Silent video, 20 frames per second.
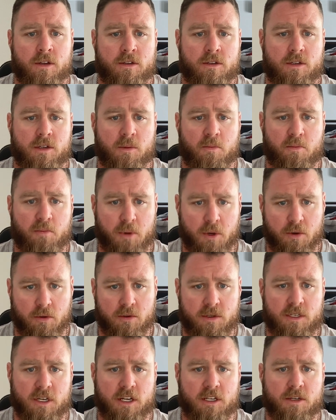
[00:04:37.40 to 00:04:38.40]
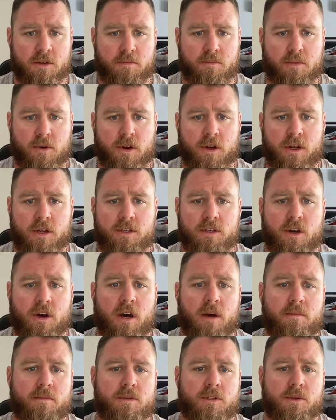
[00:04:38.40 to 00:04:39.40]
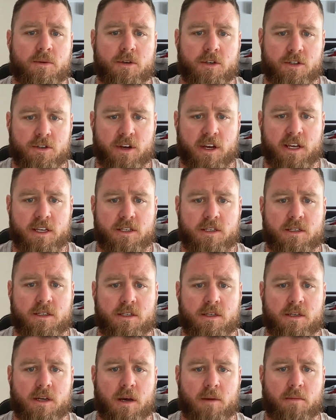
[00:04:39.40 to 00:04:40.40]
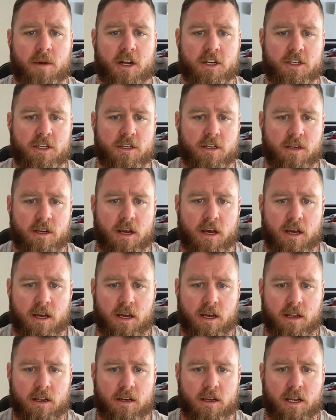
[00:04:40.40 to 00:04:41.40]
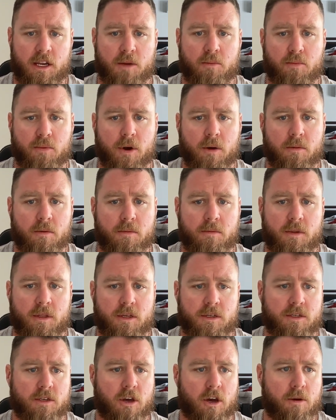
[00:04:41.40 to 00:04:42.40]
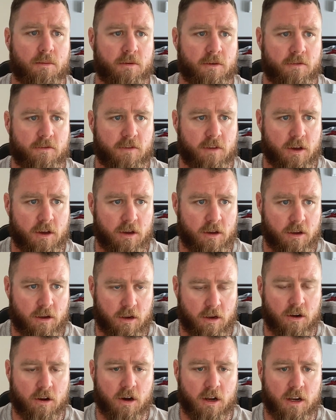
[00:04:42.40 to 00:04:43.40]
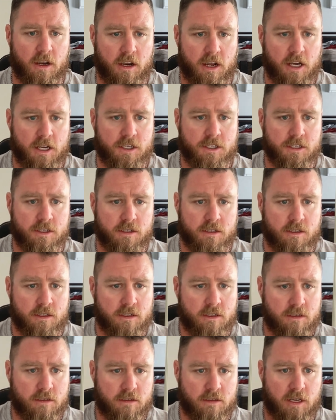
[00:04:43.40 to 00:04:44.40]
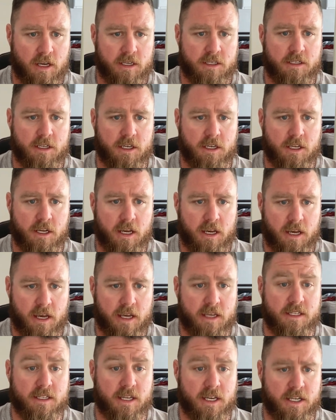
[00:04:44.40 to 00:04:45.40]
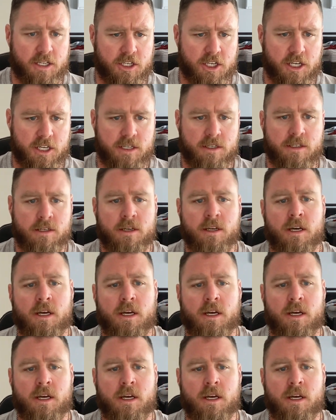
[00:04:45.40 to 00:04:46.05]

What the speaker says: to build such a prototype to address a much needed problem in the scope of the United Nations SDGs.